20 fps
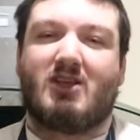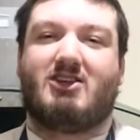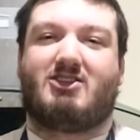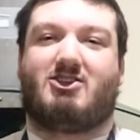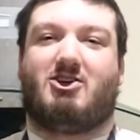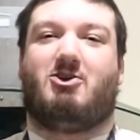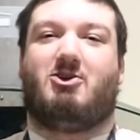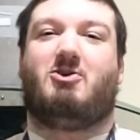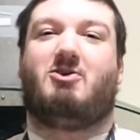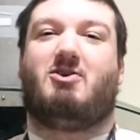
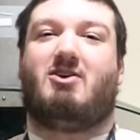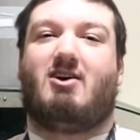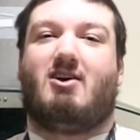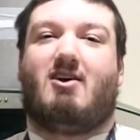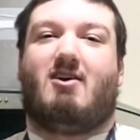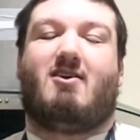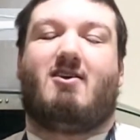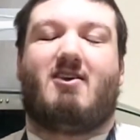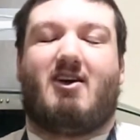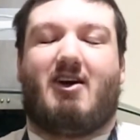So
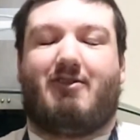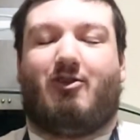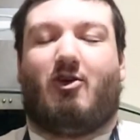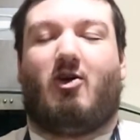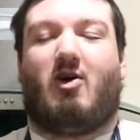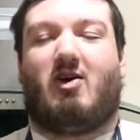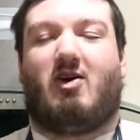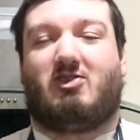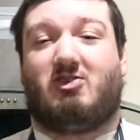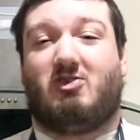I
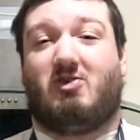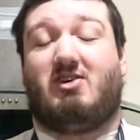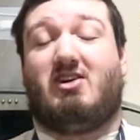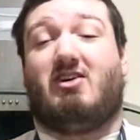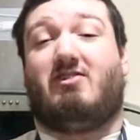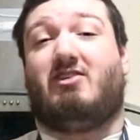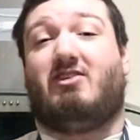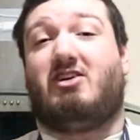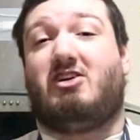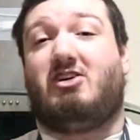thought I'll do another